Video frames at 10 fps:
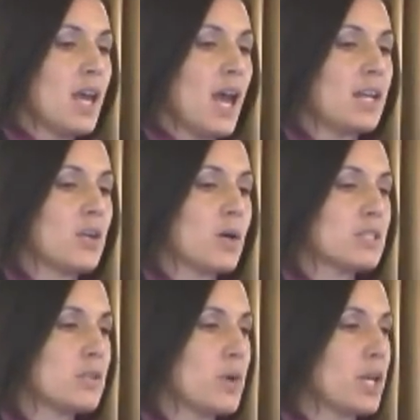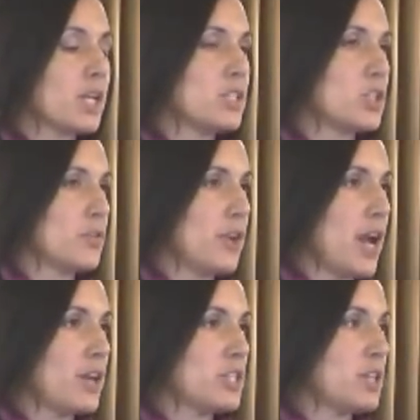And you also want to conserve your
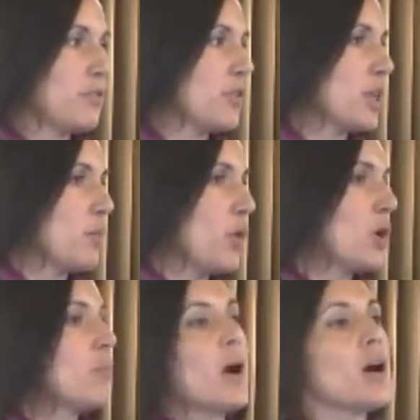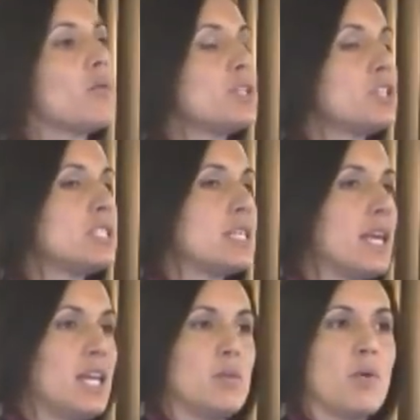energy for the important part, which is the
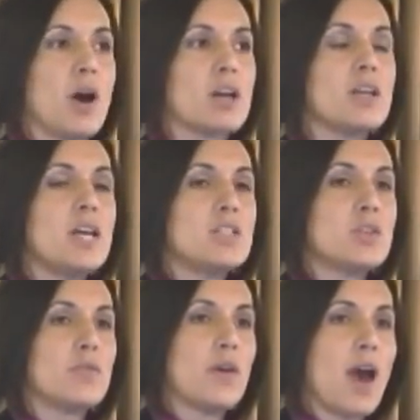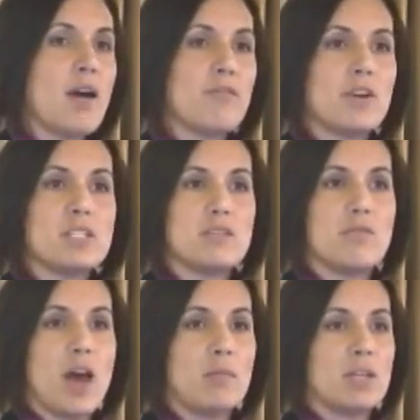eating part. So if you have friends and
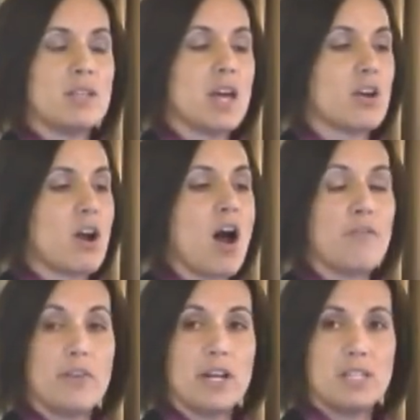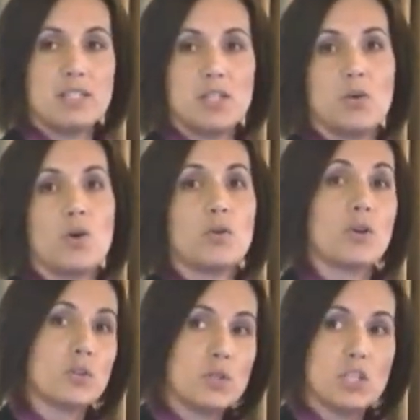family that are offering to go
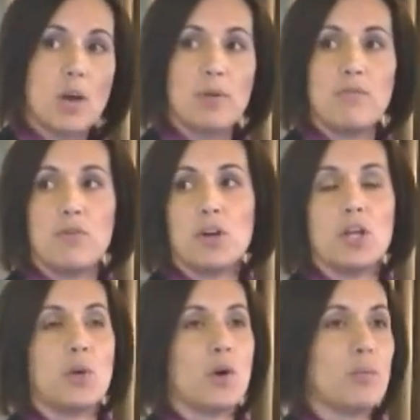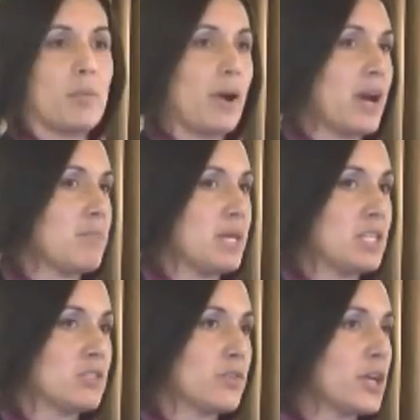grocery shopping for you or preparing
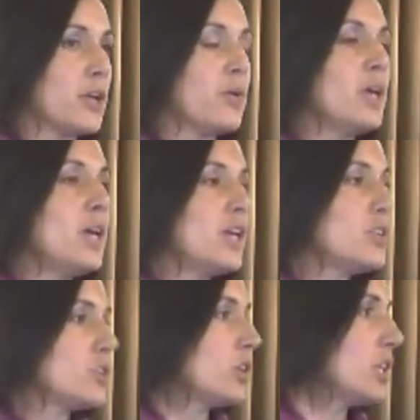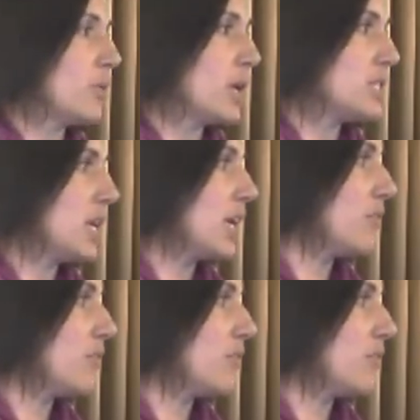meals for you, you certainly want to take